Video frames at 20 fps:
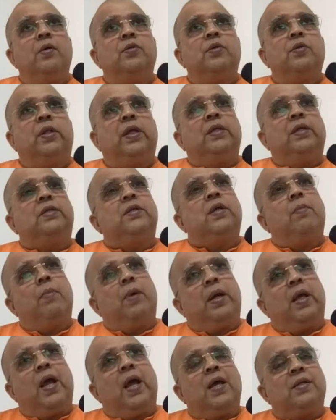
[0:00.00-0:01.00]
So then
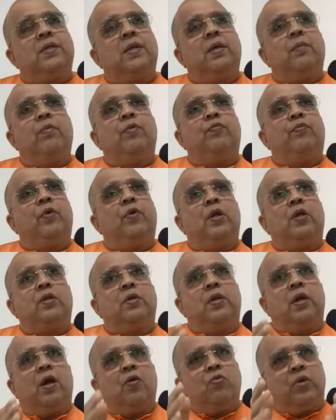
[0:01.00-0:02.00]
somebody asked him, if you are
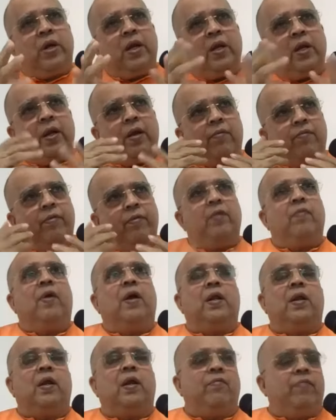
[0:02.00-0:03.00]
doubting
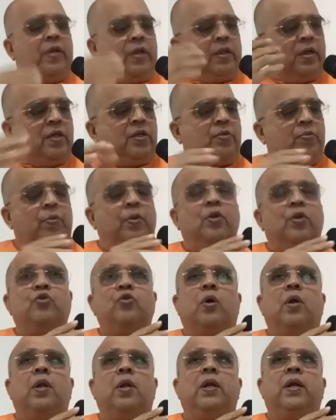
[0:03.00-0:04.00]
everyone, everything,
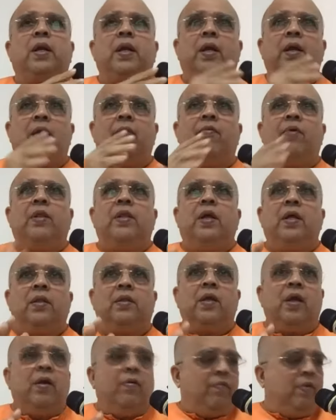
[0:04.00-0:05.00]
spirituality,
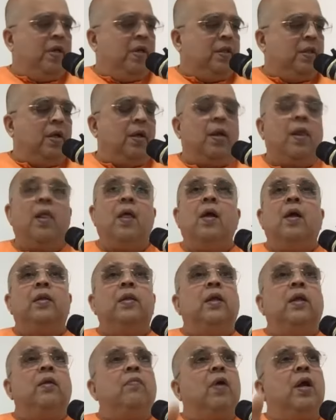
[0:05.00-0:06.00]
Vedanta, everything,
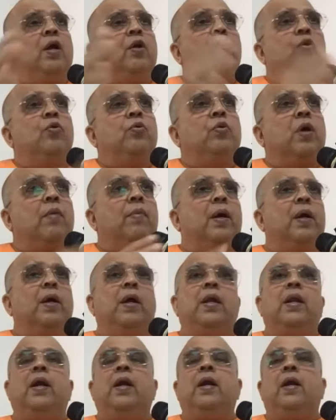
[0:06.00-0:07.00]
then why do you come
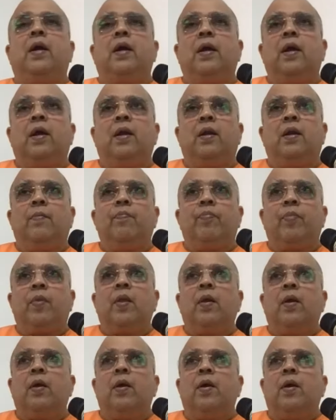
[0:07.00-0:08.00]
again and again?
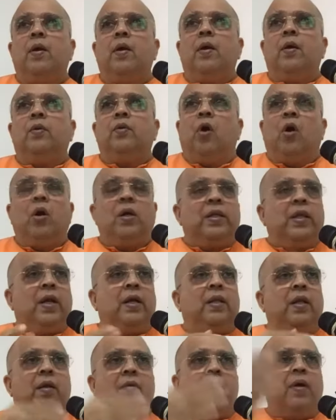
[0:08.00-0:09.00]
Not
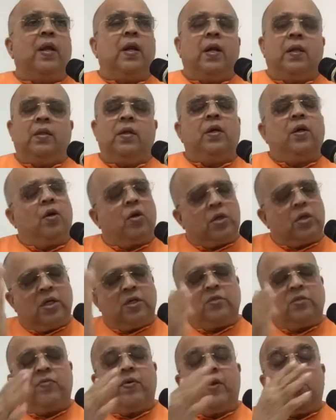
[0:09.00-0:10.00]
that there were other
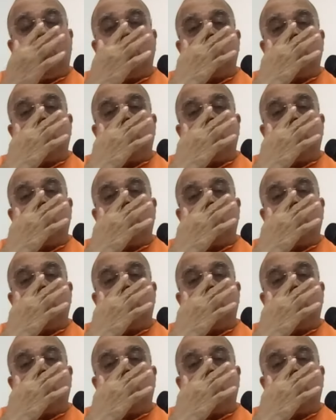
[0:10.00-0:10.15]
doctors were